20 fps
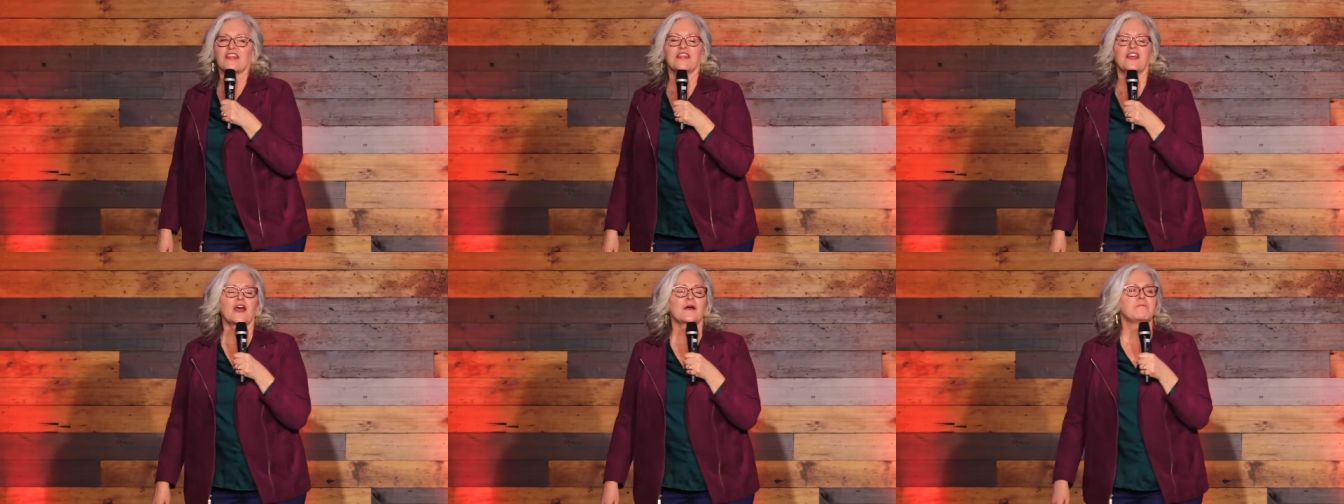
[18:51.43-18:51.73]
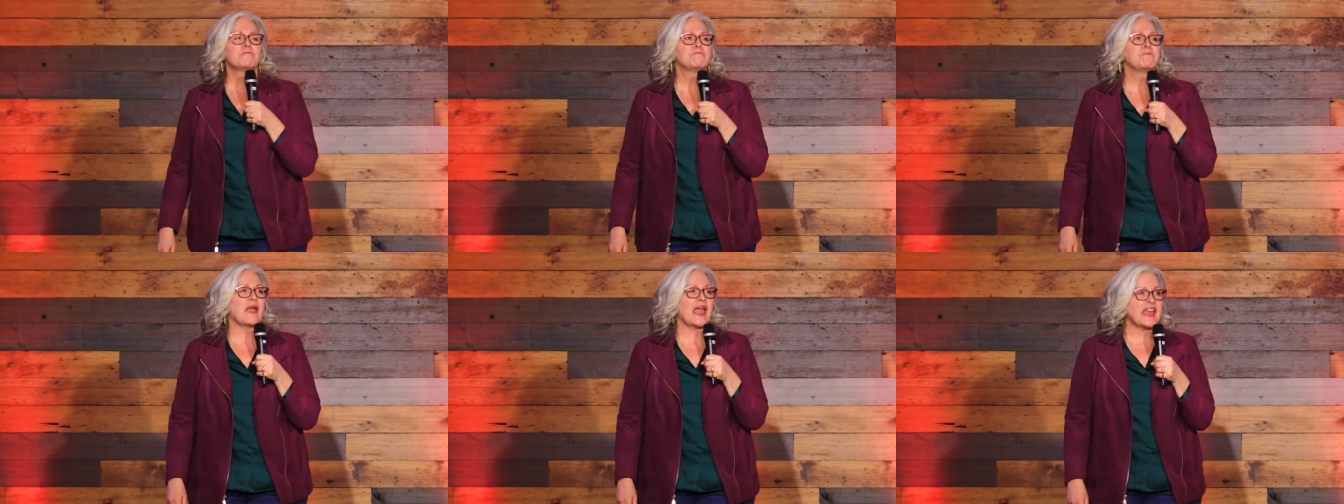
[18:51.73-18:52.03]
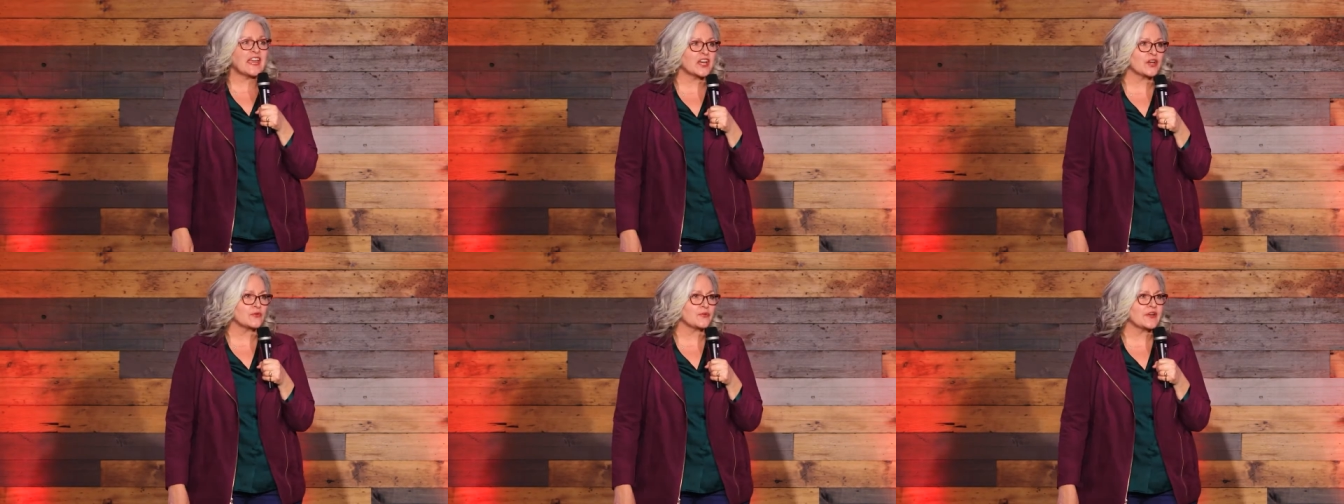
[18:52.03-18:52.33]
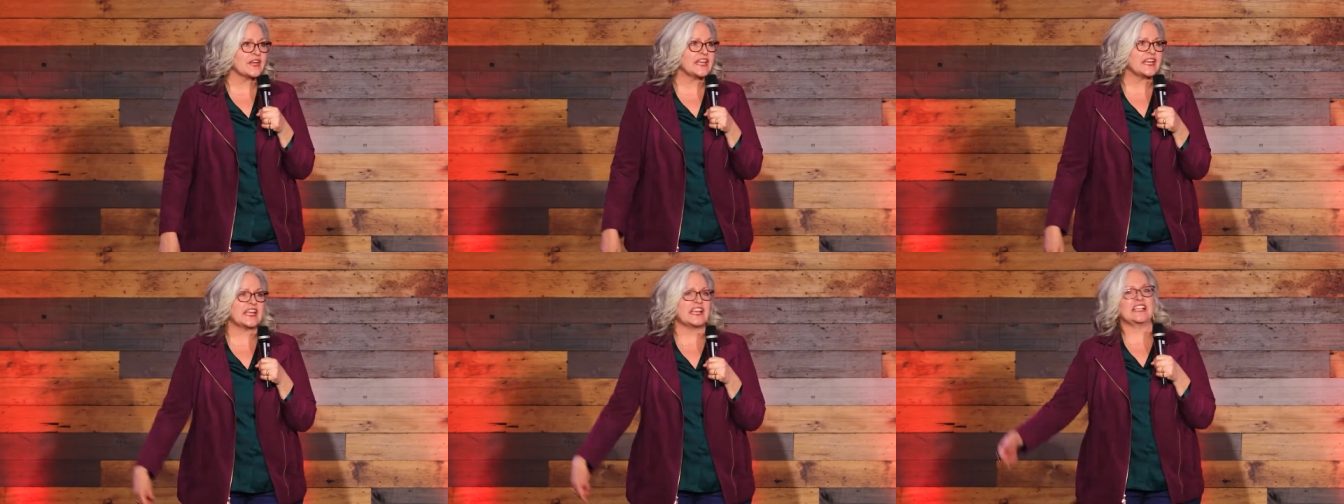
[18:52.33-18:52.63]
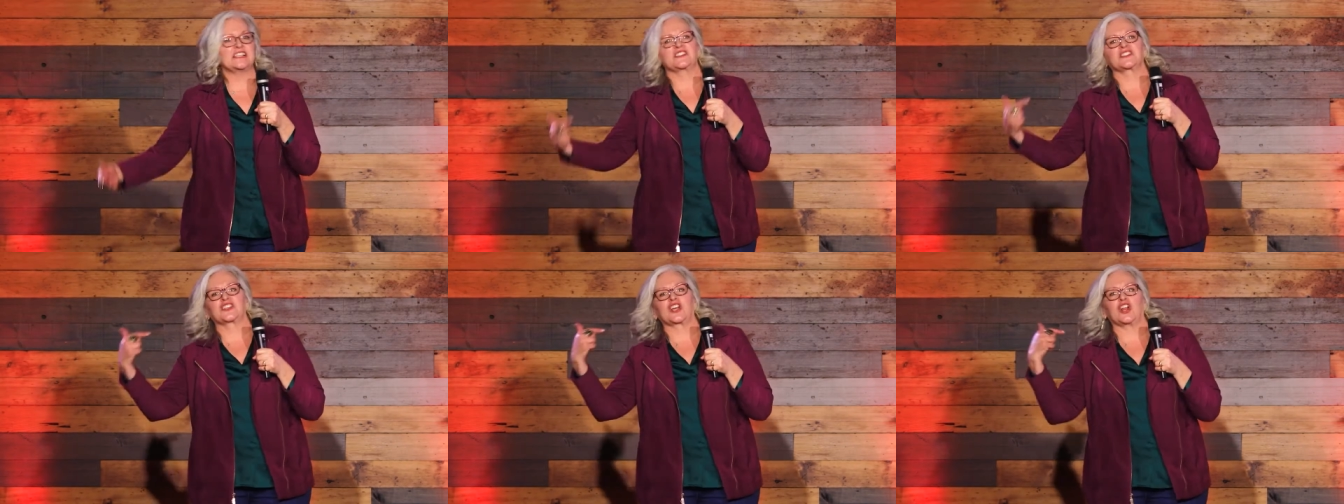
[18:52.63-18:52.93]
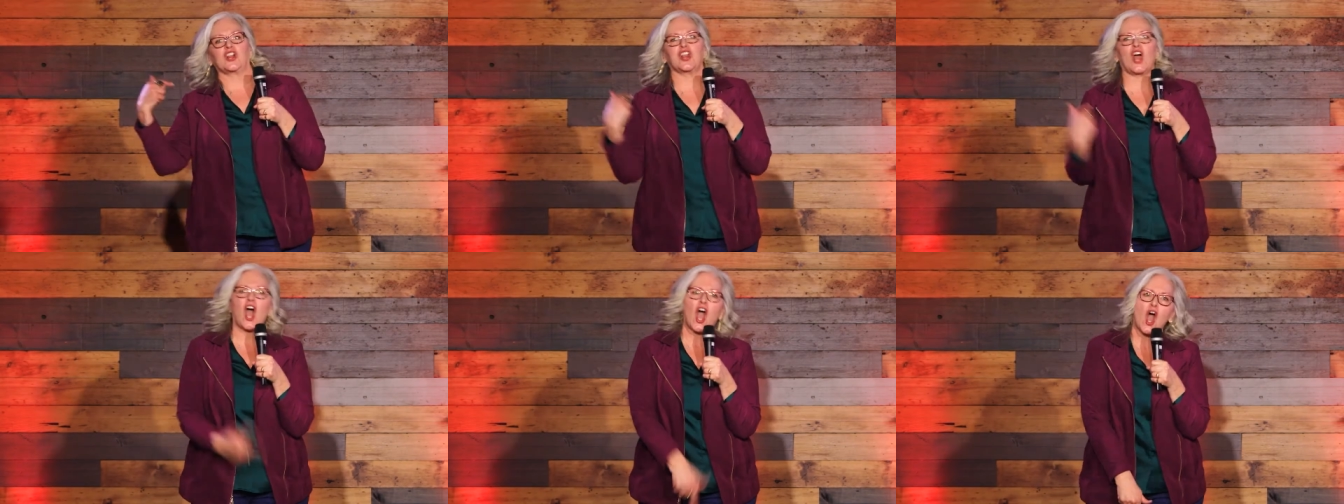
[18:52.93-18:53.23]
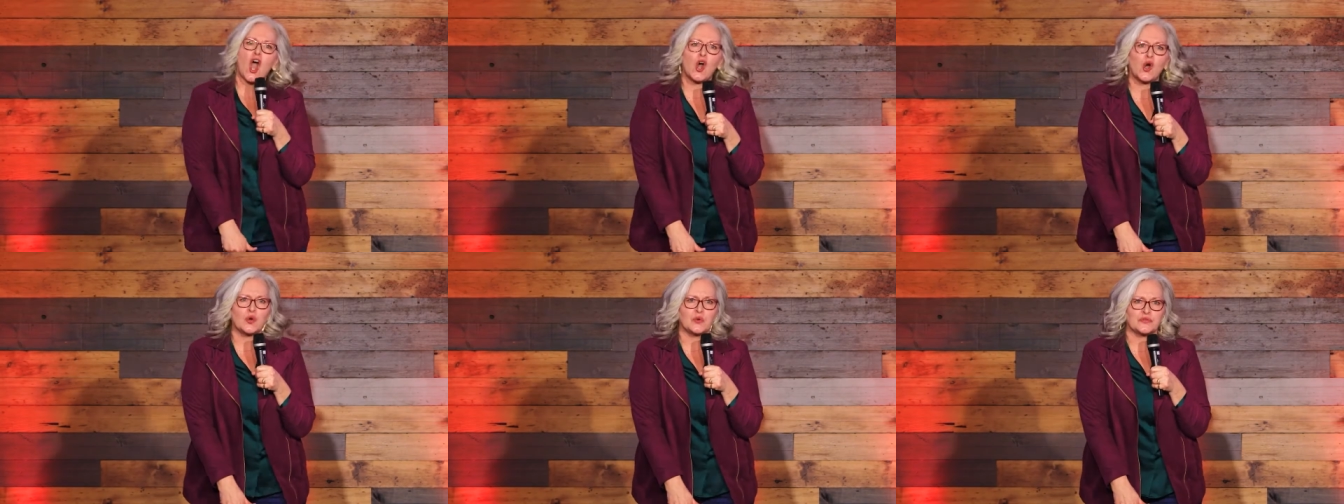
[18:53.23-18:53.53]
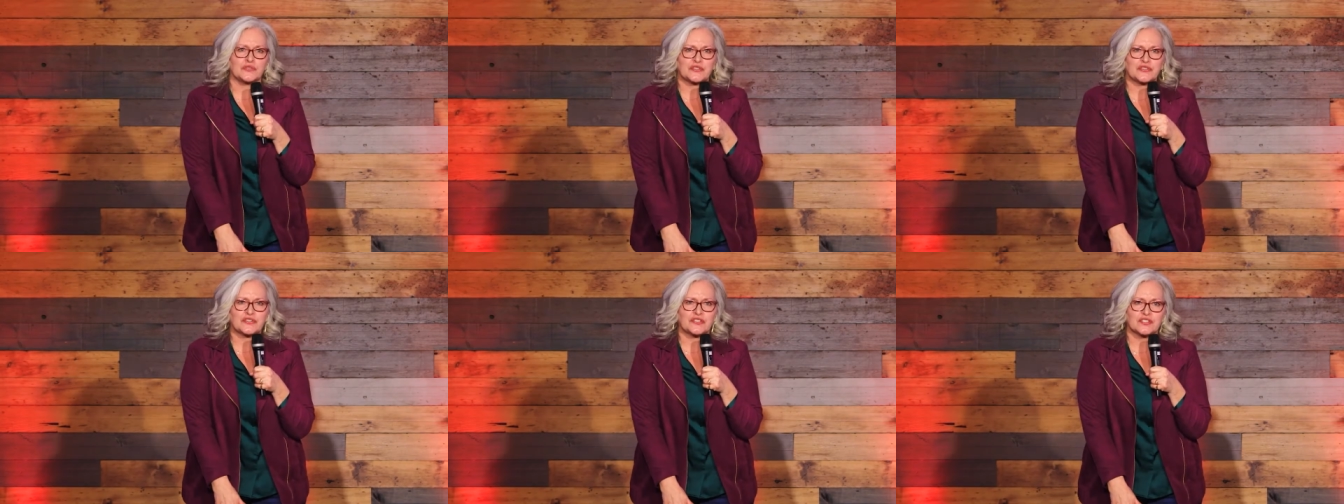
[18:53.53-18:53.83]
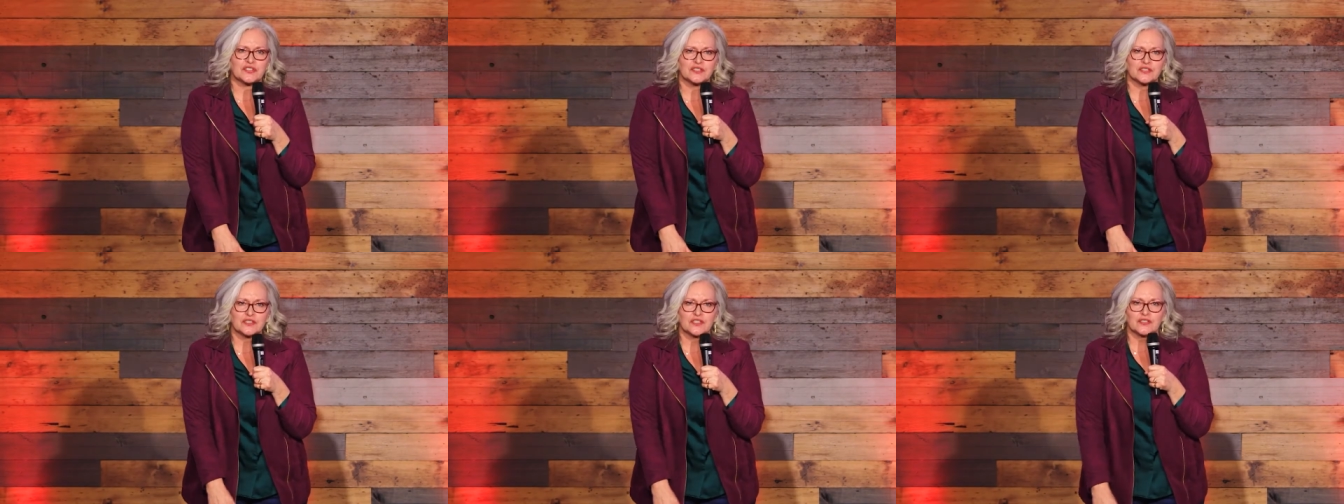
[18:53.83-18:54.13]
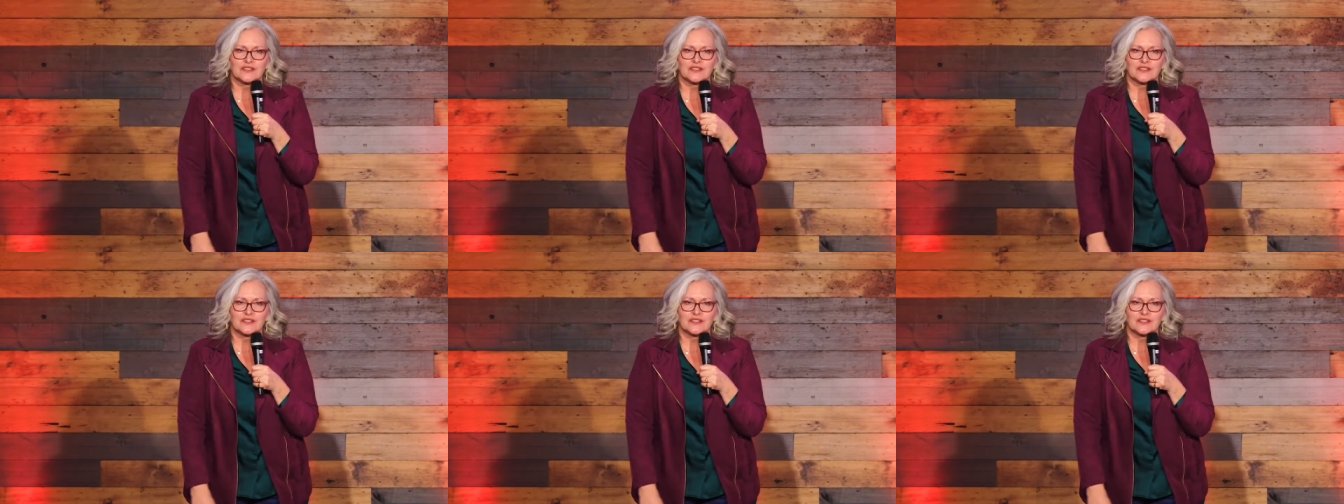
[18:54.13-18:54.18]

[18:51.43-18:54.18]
The bakery is closed.